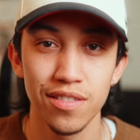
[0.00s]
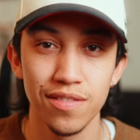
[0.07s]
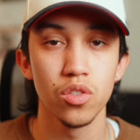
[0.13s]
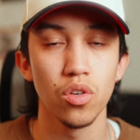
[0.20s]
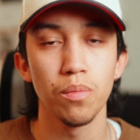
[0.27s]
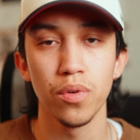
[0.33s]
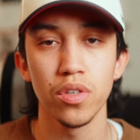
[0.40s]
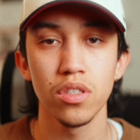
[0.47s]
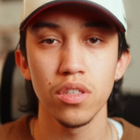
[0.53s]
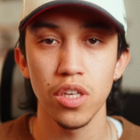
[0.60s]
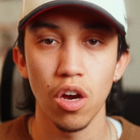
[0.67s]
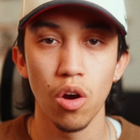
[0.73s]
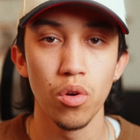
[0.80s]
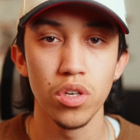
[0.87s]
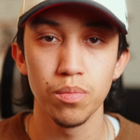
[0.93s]
So I personally
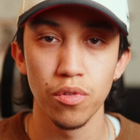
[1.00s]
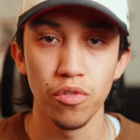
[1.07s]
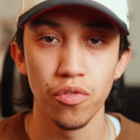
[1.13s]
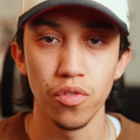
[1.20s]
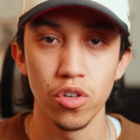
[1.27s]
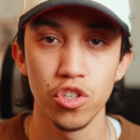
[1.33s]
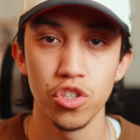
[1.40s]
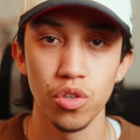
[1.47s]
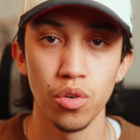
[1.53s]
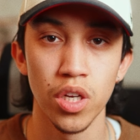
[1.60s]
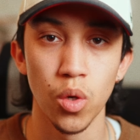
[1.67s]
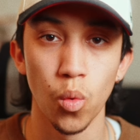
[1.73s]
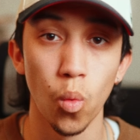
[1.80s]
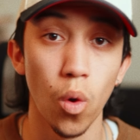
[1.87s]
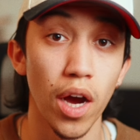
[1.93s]
always prefer
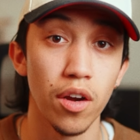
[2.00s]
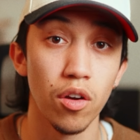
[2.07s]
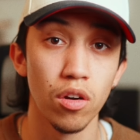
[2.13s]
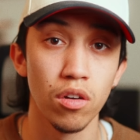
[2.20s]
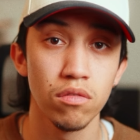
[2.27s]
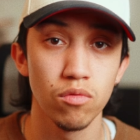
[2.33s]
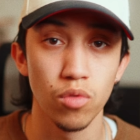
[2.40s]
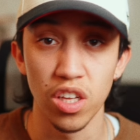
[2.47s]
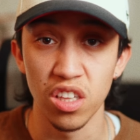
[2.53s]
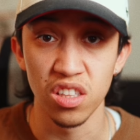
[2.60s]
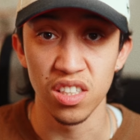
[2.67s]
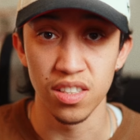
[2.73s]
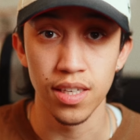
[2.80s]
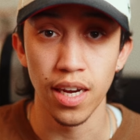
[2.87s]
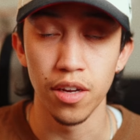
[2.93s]
shooting wider rather
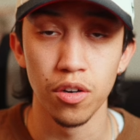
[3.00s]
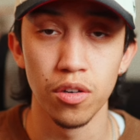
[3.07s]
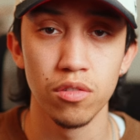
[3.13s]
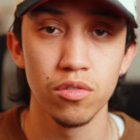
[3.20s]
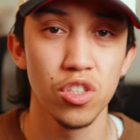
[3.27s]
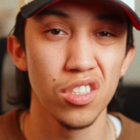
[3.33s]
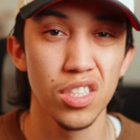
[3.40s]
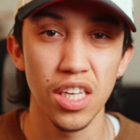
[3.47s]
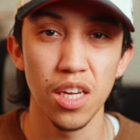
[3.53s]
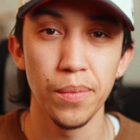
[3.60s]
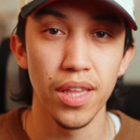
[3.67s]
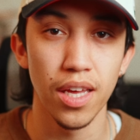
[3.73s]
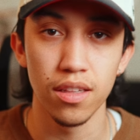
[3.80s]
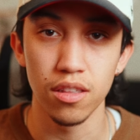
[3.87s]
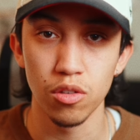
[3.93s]
than tighter, just to give me
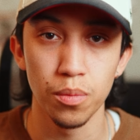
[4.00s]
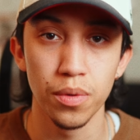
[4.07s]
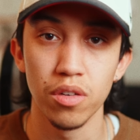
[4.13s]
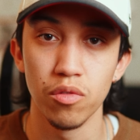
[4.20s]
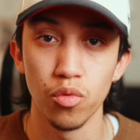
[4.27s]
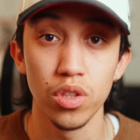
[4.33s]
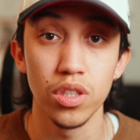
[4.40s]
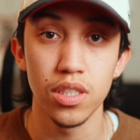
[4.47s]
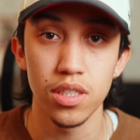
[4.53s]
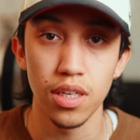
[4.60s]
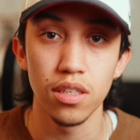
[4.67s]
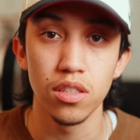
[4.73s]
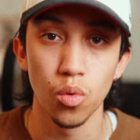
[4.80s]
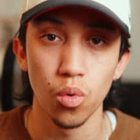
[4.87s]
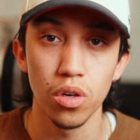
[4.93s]
that little bit of real
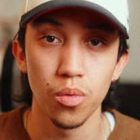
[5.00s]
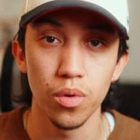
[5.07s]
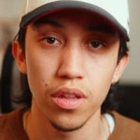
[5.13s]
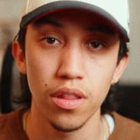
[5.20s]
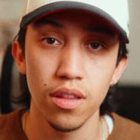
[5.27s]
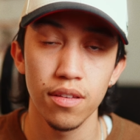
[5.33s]
estate to work with.